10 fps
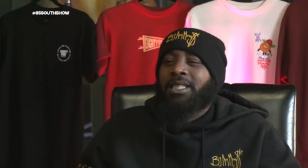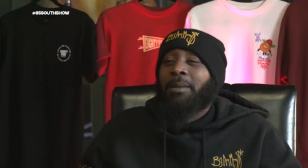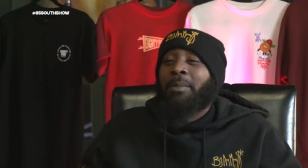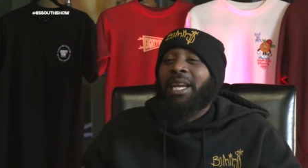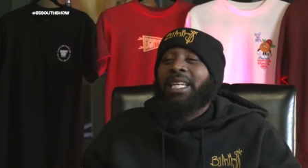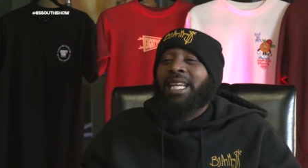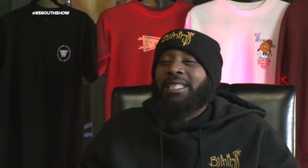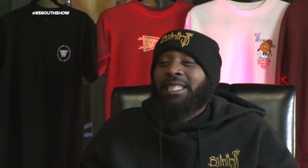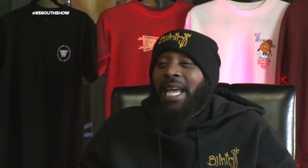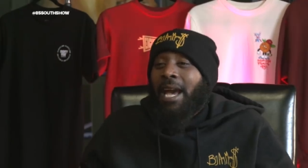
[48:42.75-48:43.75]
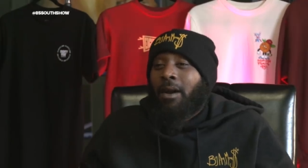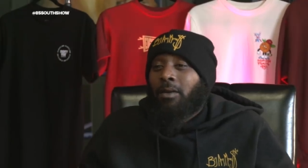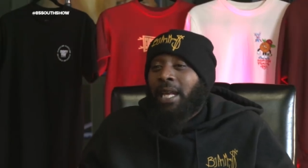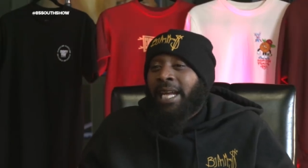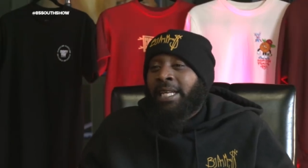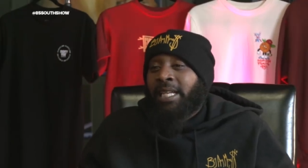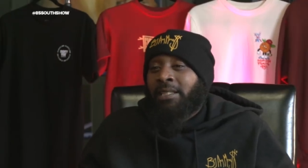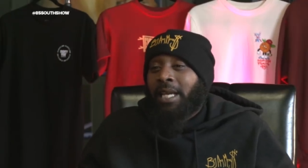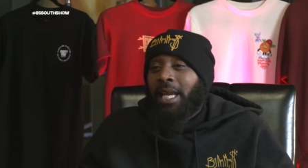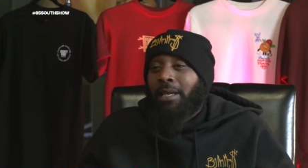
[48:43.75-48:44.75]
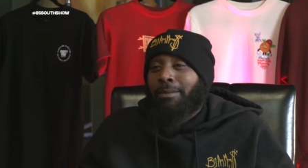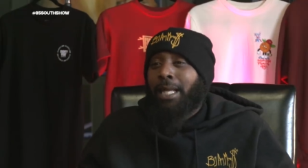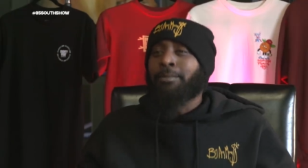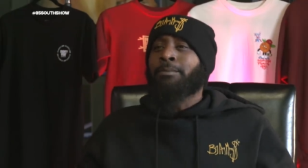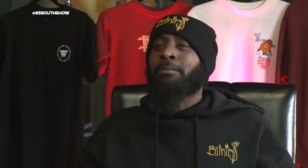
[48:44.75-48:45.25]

Get that dog that out sound the room. Like they said, like,